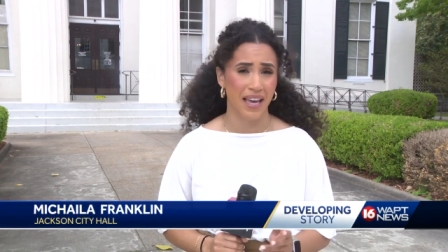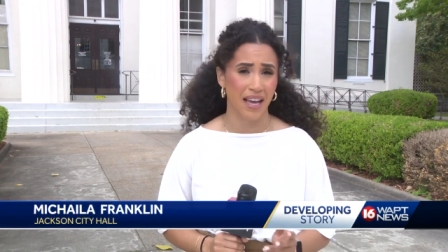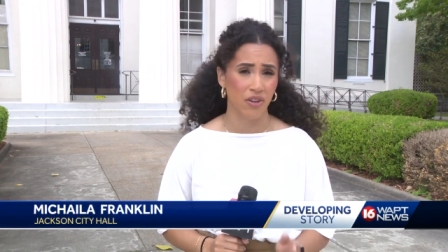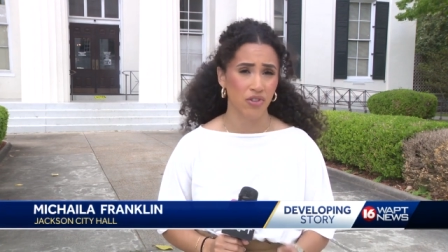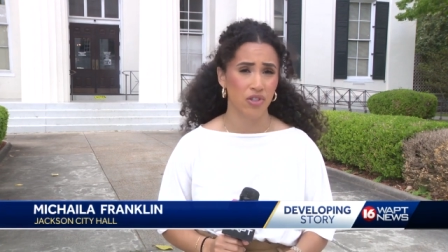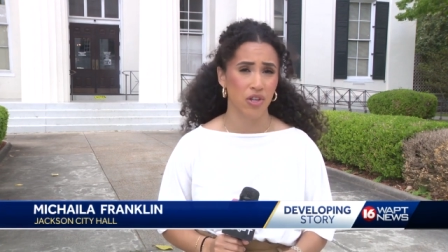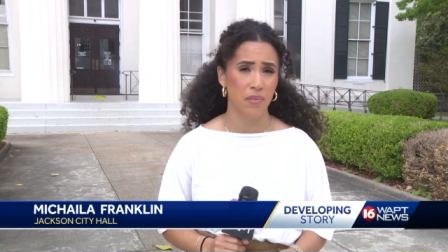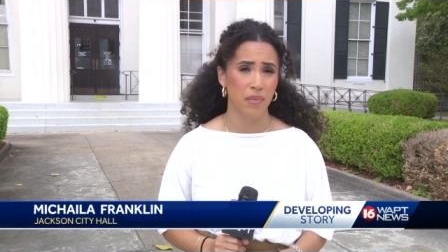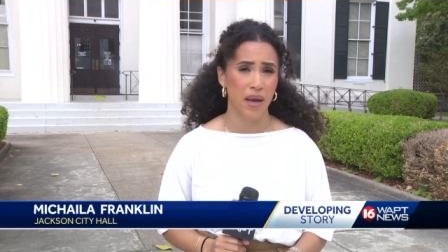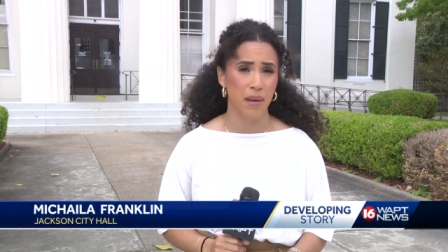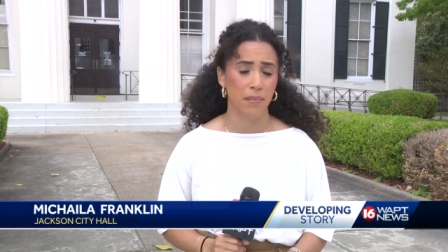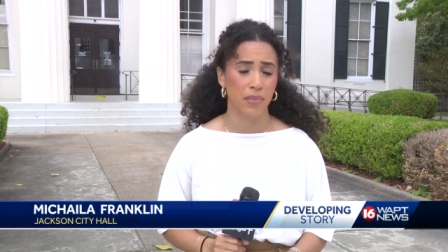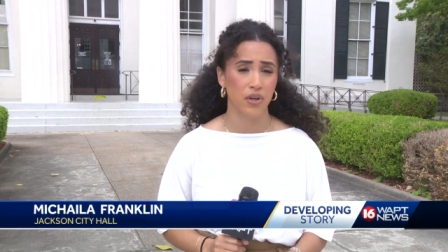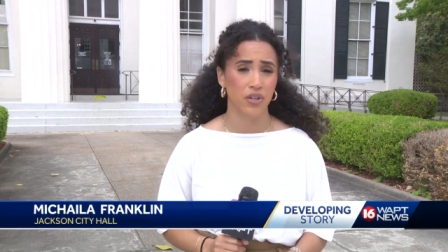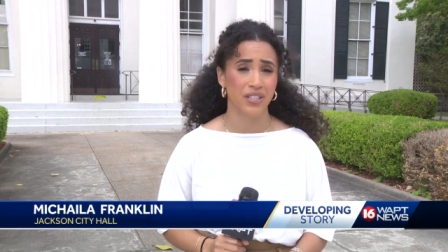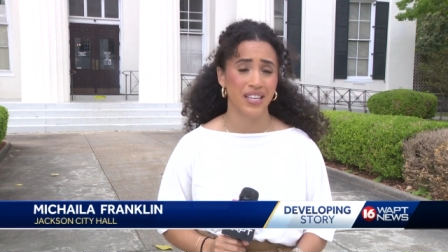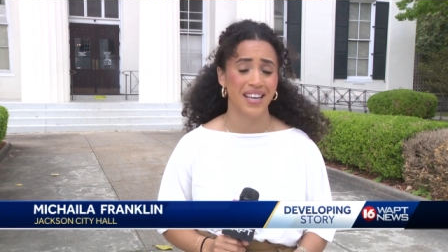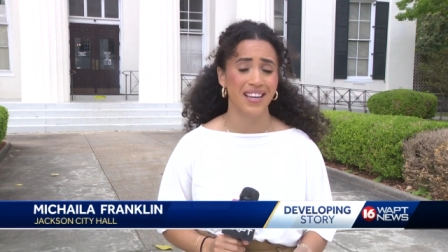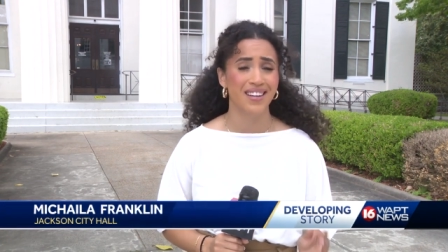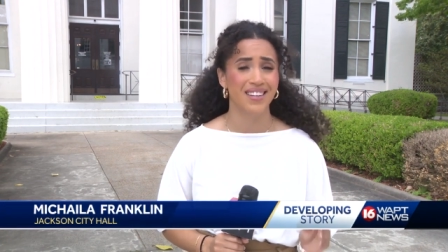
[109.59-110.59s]
council
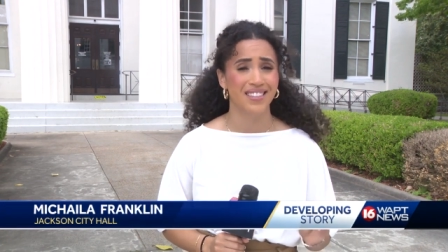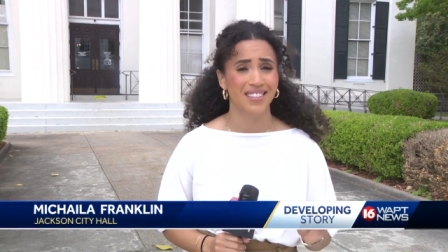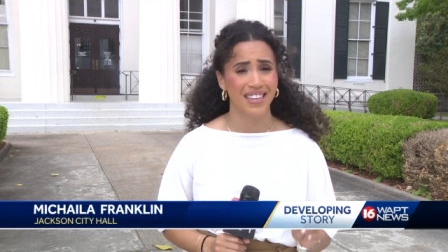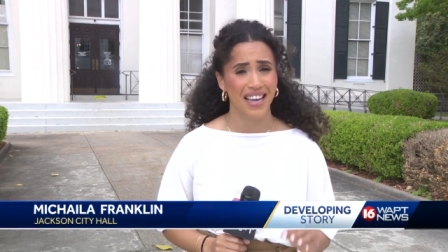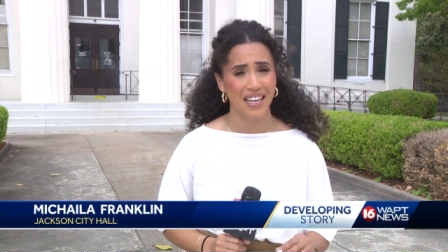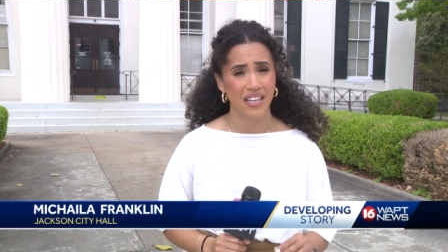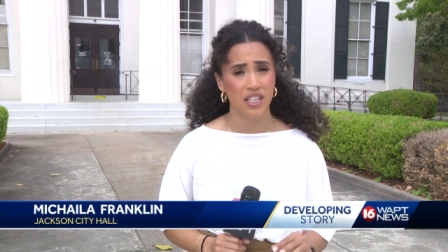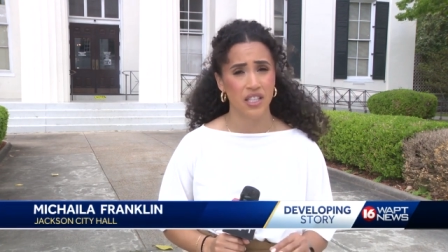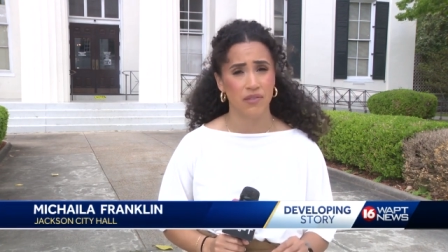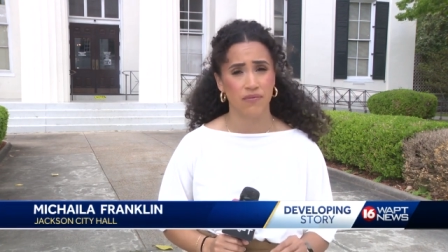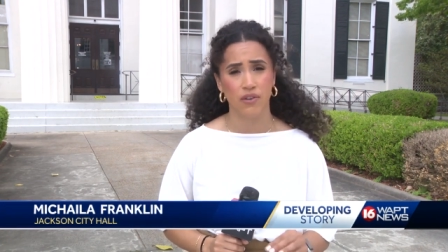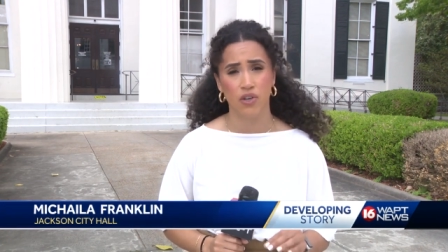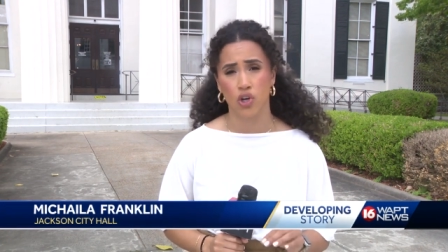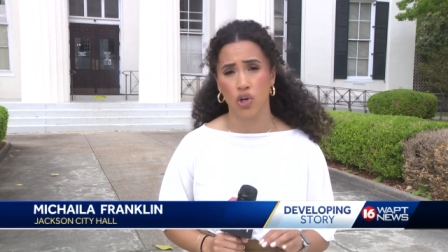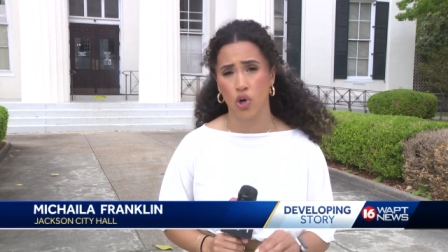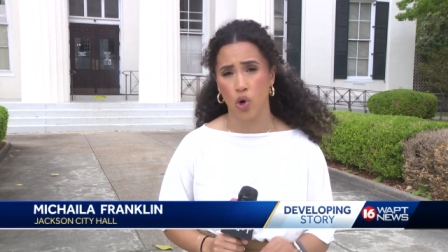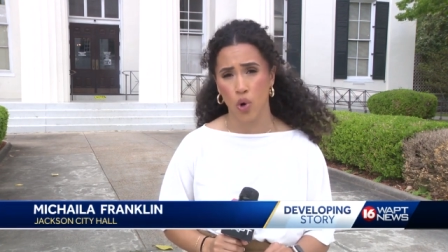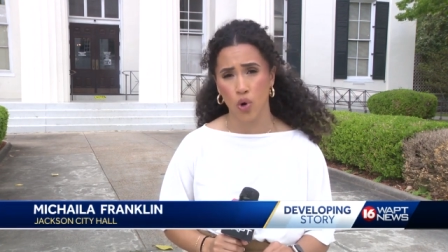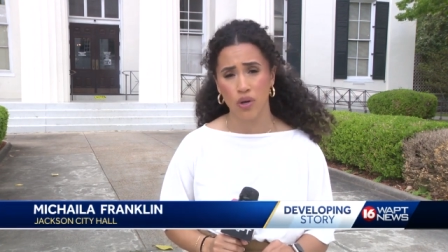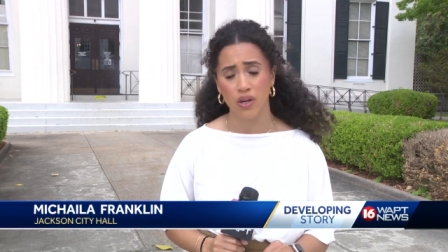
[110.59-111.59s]
members in attendance for
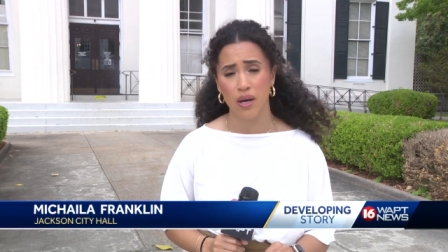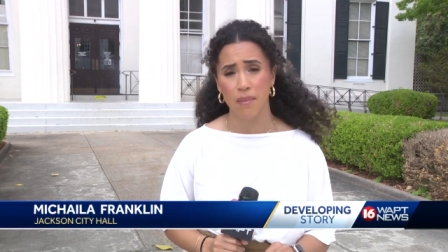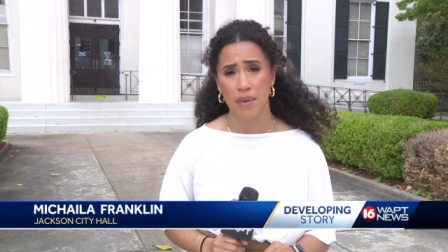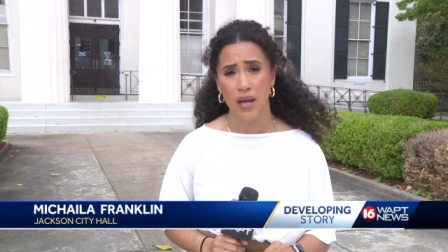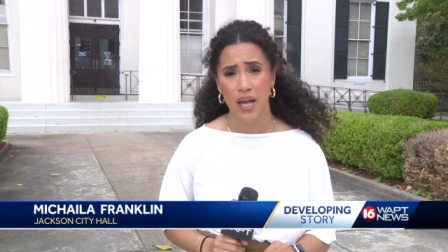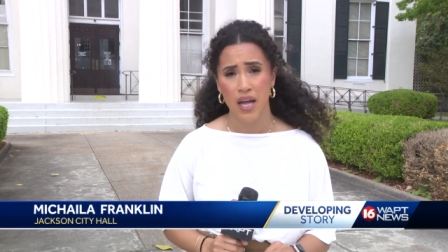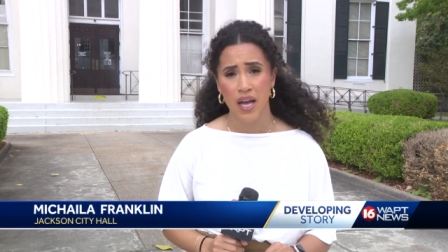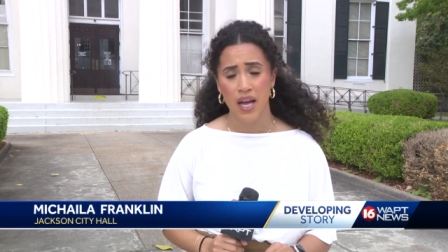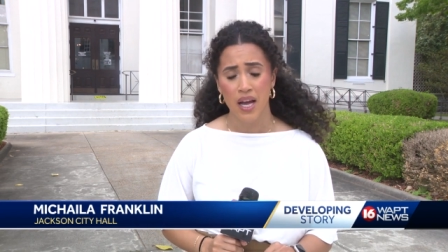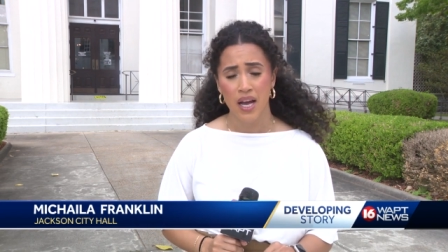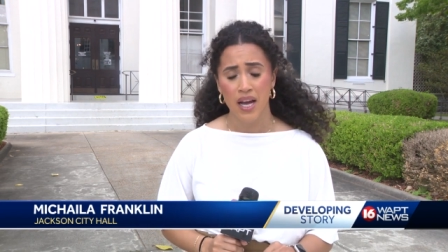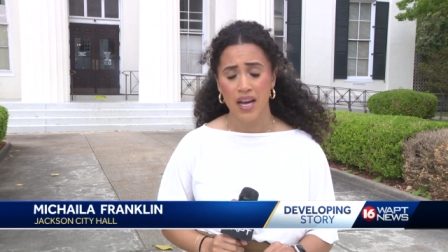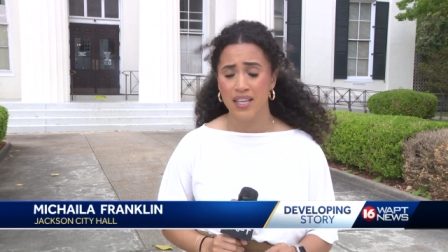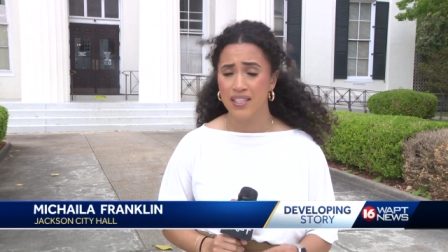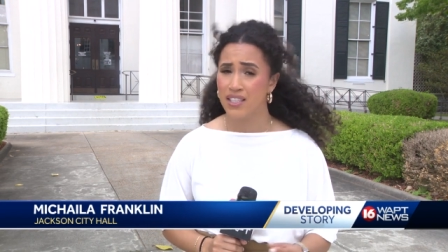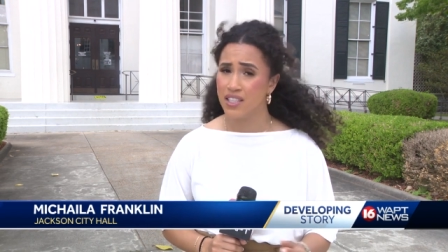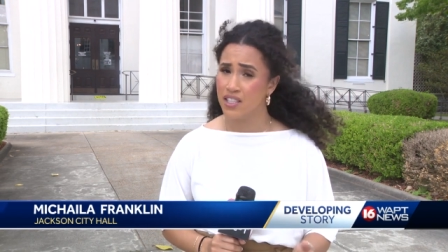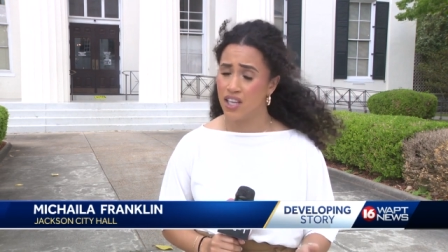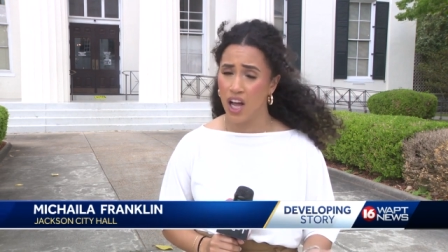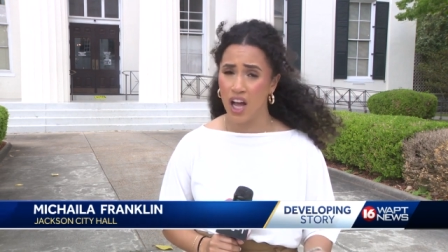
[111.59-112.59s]
a quorum
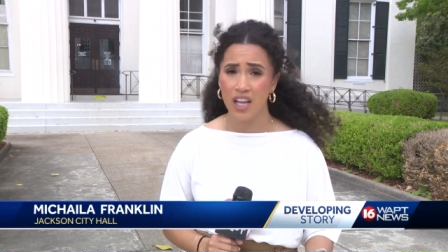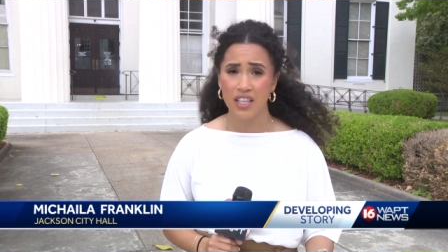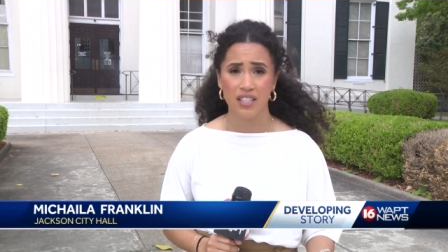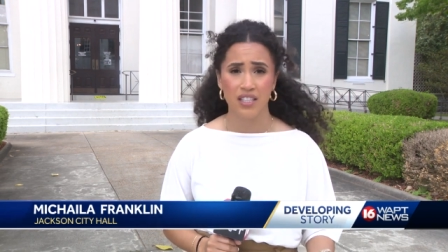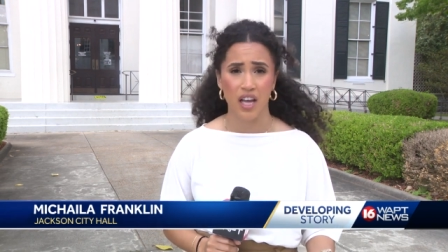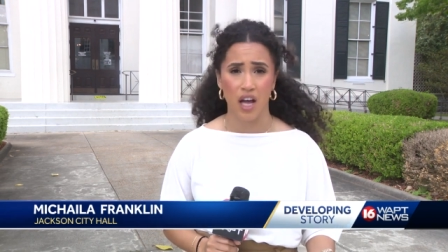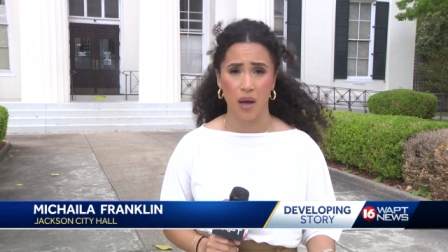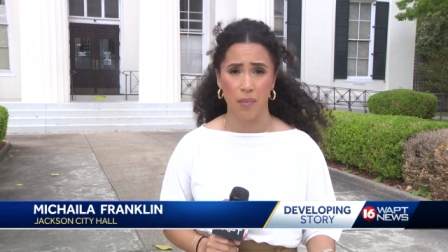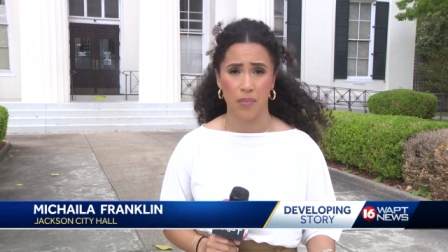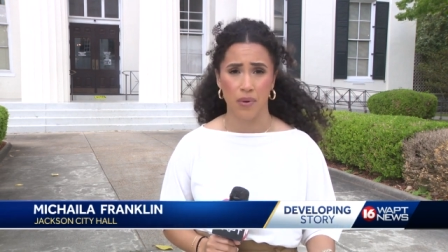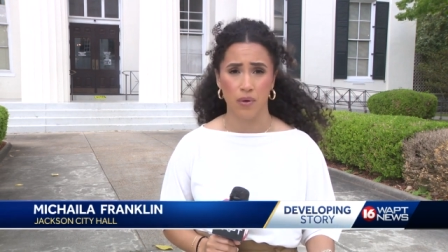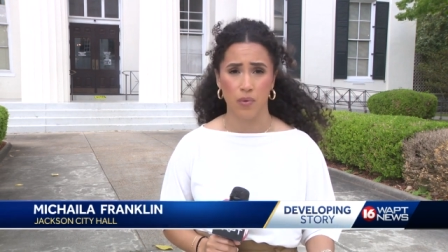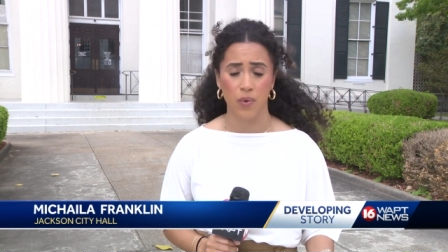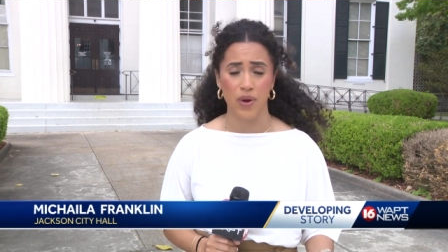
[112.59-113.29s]
is a toss-up.